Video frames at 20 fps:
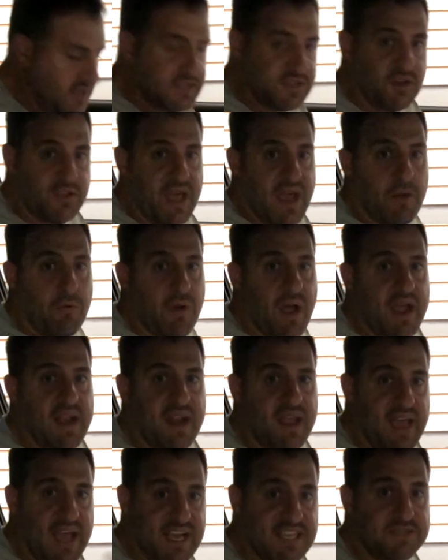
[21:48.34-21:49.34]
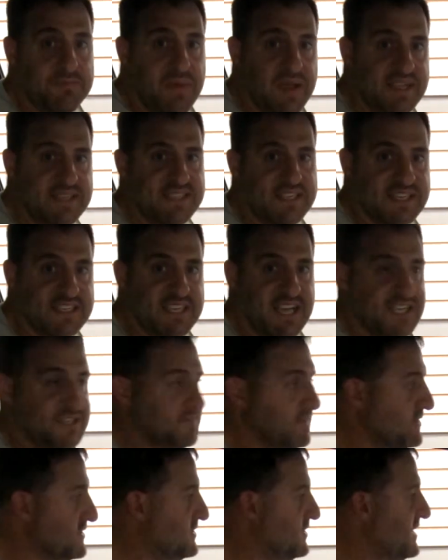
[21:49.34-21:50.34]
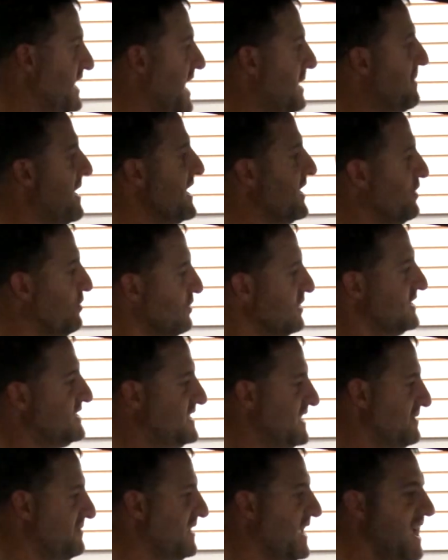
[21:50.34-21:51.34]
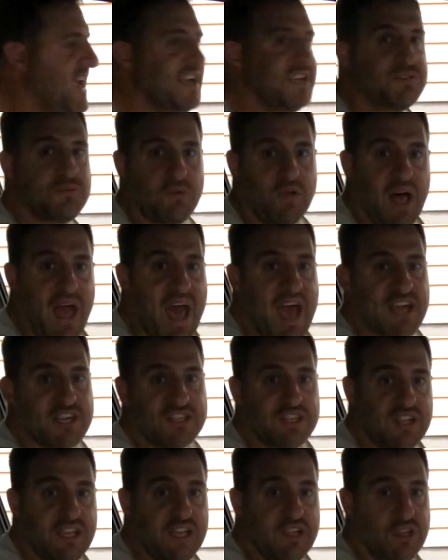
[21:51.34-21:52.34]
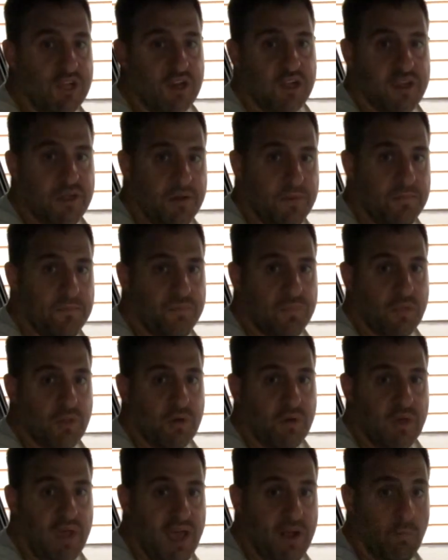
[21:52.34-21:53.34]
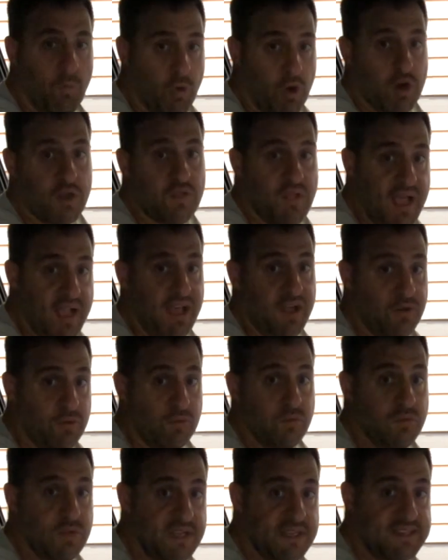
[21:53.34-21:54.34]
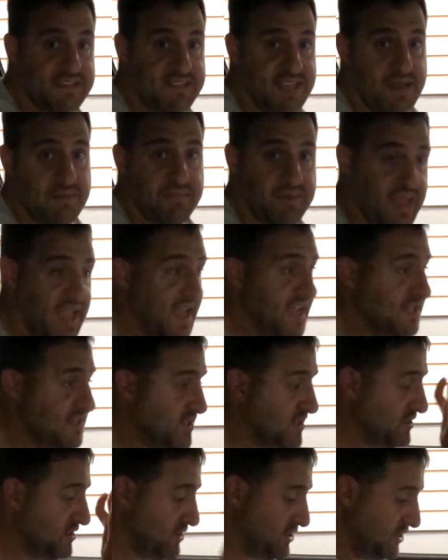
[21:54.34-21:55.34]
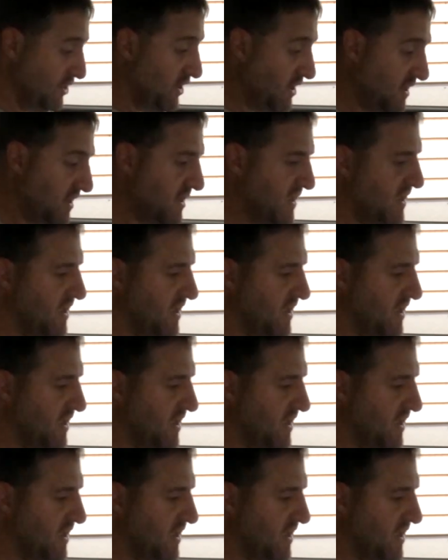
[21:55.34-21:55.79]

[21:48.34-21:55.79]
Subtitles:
So that write has been successful. So now my coolant temp gauge will actually look and work like a coolant temp gauge should.